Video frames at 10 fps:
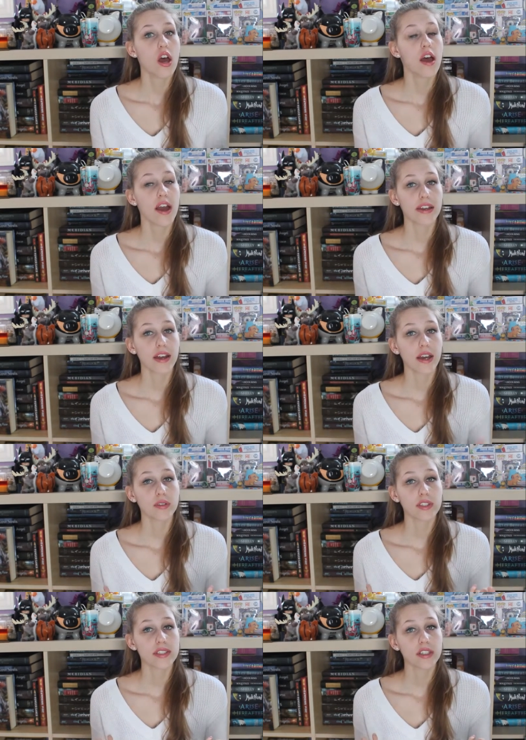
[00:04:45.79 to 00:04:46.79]
And I will
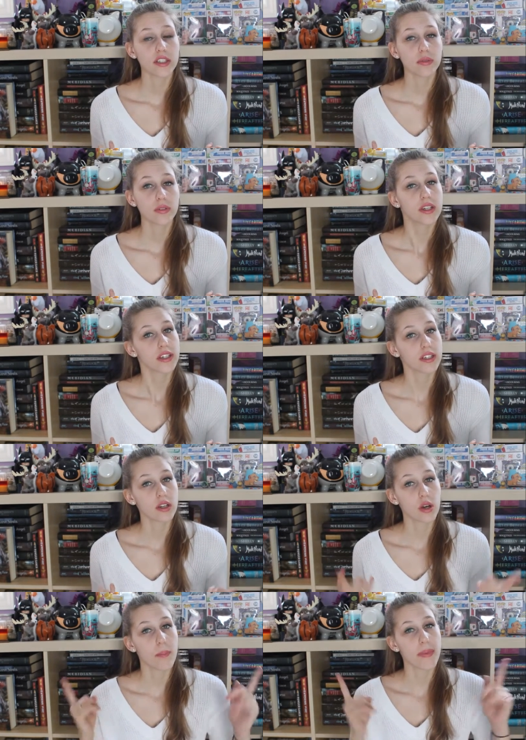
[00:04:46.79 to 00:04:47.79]
see you in
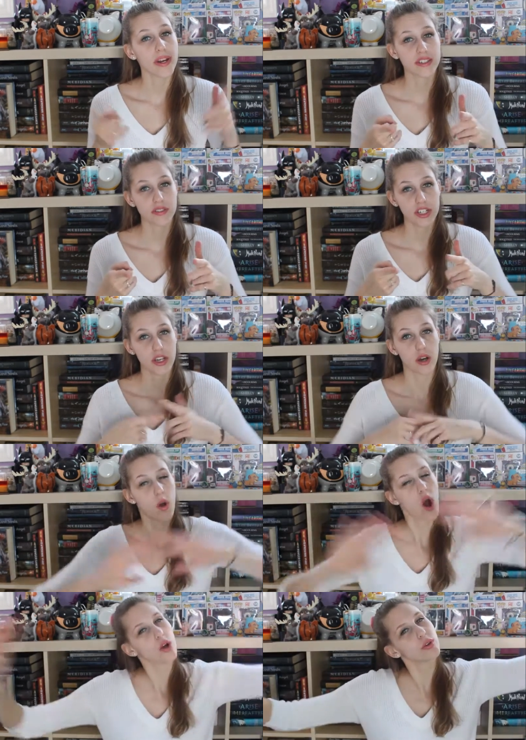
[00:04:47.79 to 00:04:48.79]
my next video.
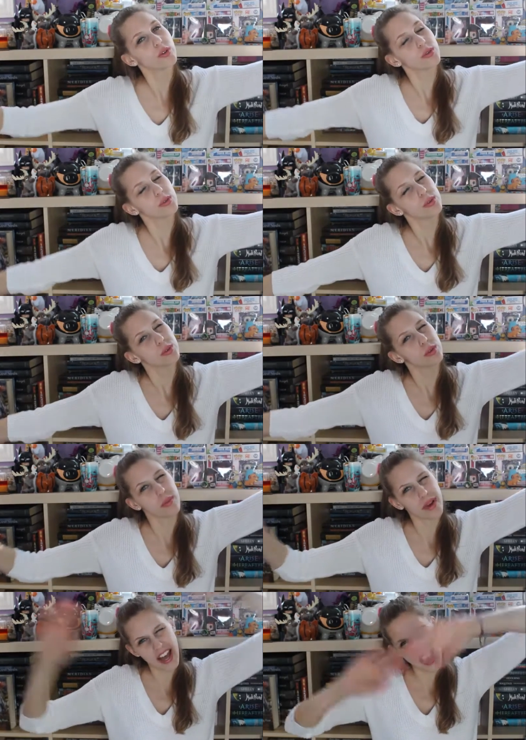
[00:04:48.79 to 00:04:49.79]
Goodbye!